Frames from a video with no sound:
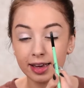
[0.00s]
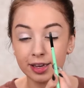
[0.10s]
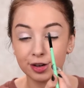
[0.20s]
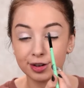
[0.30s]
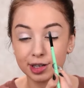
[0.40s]

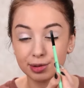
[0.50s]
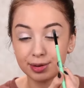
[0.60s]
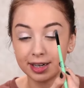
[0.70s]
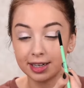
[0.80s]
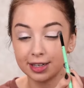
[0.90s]
in your
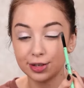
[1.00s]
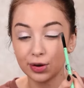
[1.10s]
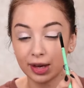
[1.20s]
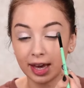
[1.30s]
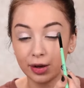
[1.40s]
crease,
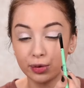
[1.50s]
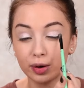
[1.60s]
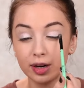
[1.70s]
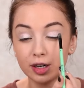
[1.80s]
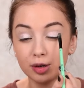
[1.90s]
okay? You
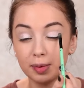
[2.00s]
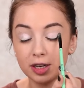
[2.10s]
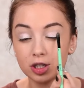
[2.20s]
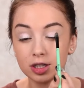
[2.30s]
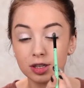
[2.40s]
want it to be
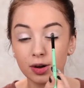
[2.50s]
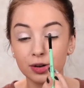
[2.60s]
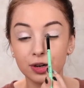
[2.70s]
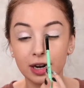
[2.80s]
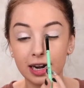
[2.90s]
just
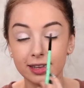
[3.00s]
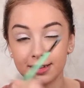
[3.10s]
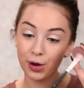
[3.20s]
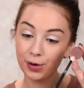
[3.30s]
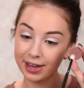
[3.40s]
on your lid.
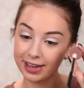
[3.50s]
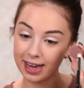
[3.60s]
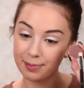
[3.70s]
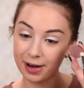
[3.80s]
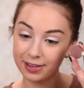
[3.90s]

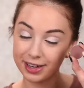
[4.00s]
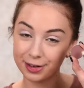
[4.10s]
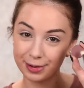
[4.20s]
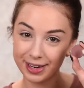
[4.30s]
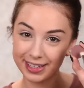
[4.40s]
Talking about the
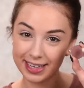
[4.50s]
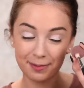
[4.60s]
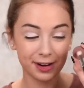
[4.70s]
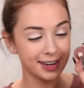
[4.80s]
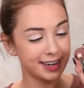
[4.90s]
crease,
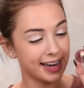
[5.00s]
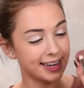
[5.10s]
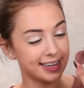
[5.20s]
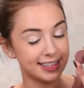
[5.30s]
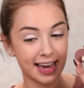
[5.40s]
I'm gonna
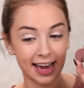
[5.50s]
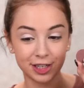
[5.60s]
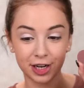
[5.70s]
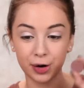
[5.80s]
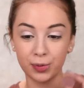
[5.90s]
take this
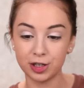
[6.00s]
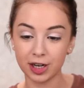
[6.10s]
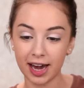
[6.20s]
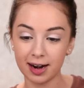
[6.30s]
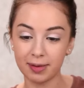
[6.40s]
eyeshadow,
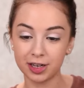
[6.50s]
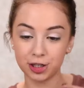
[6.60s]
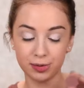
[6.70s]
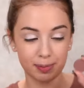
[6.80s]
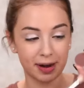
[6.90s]
which kind of
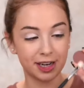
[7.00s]
matches with